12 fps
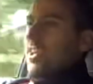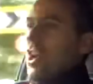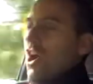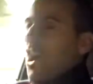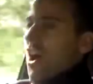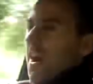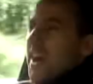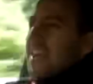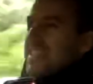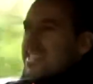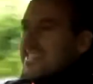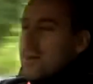car.
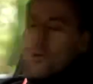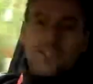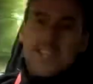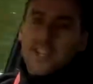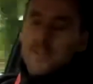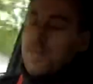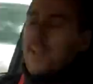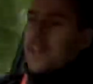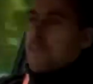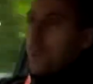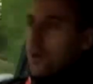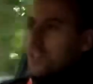It still ticks plenty
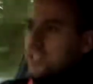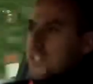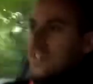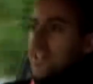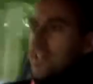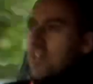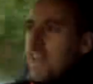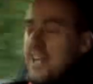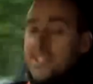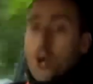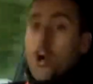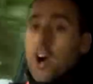of boxes
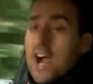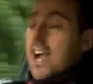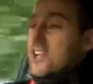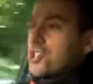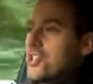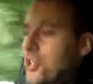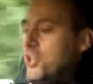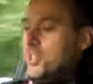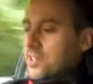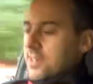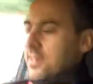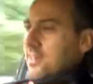as a hot hatch should.
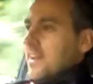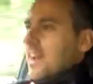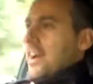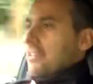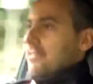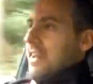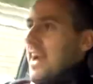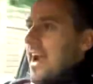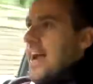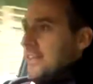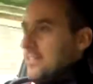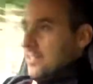
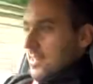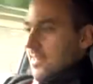And